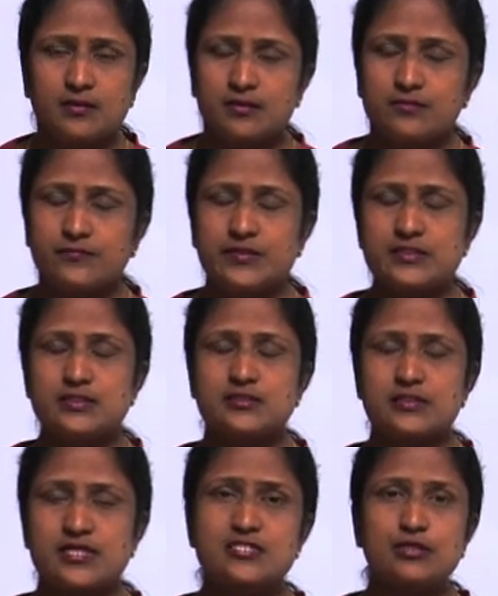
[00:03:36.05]
We
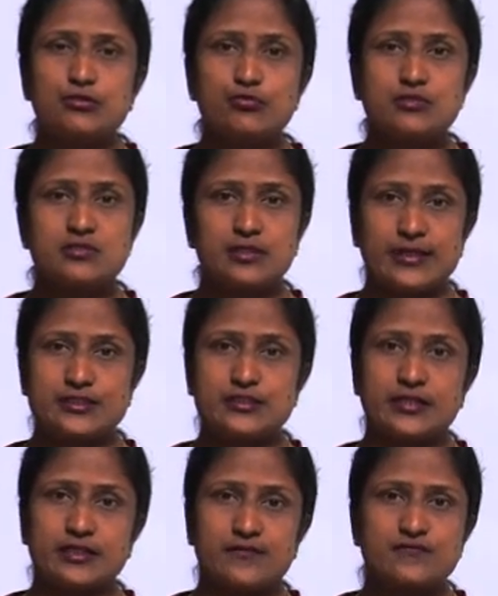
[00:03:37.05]
just use
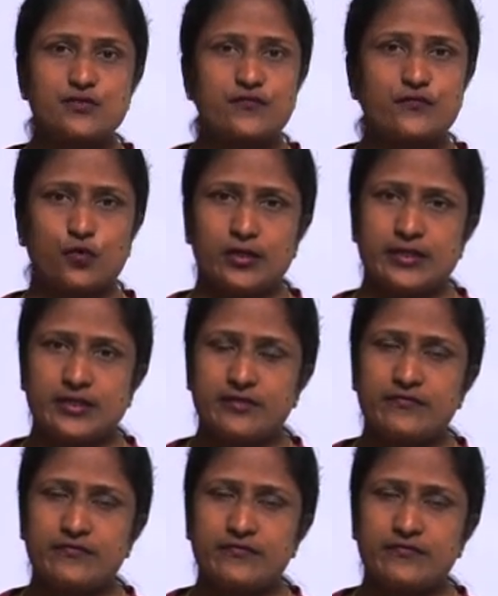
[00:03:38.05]
adjectives of quality.